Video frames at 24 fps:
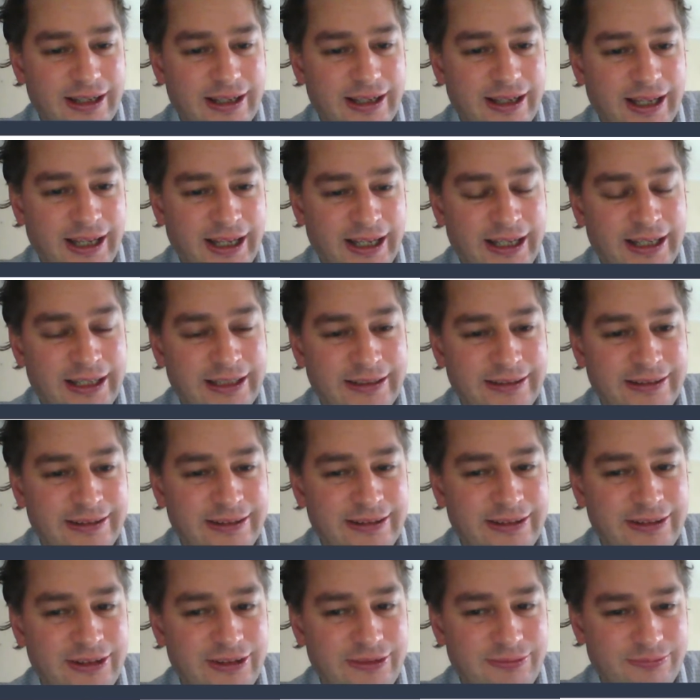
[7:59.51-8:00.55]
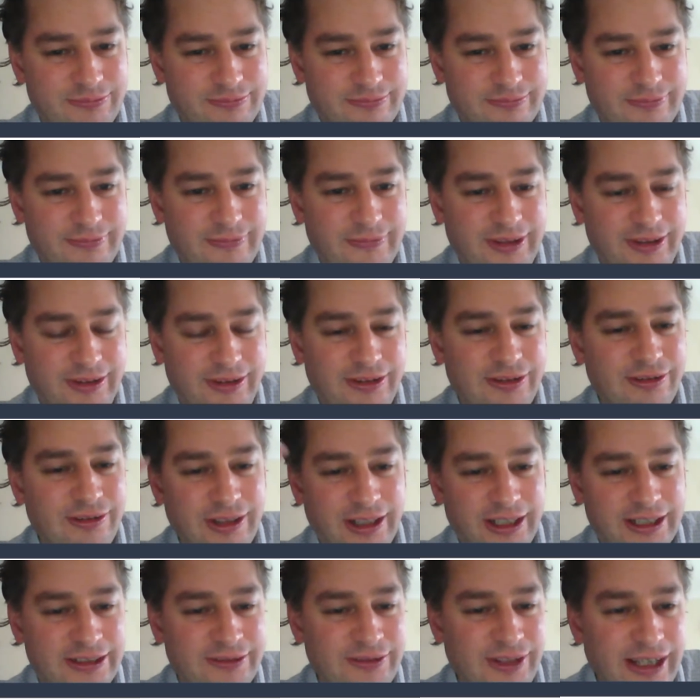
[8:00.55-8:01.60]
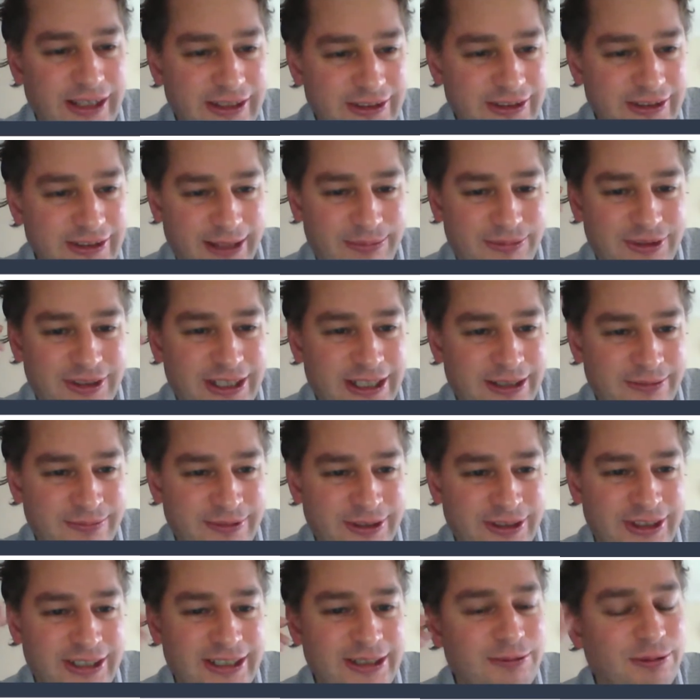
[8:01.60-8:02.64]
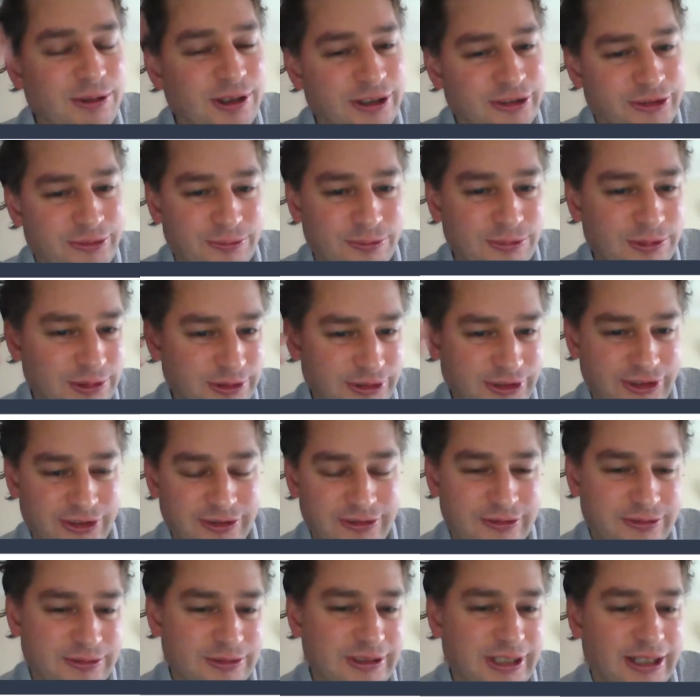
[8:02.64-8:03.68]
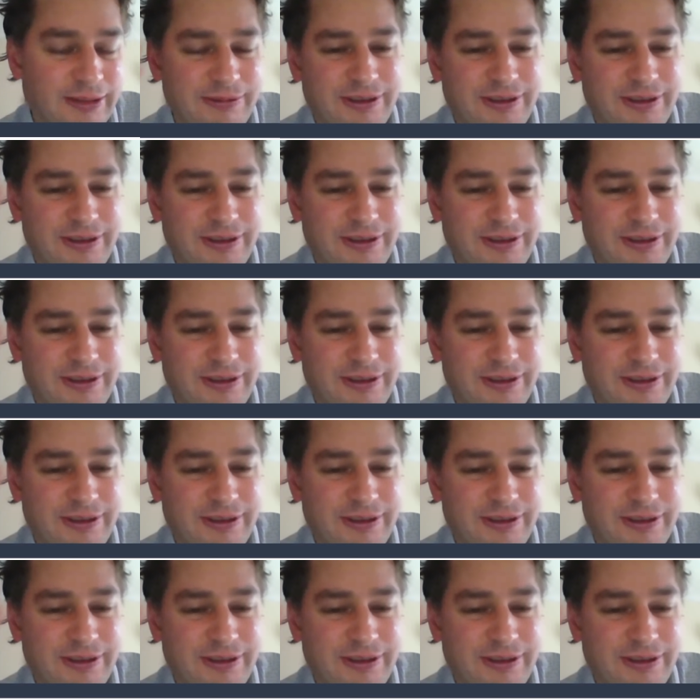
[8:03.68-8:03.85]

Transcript: and you kind of accepted him as he was, warts and all. I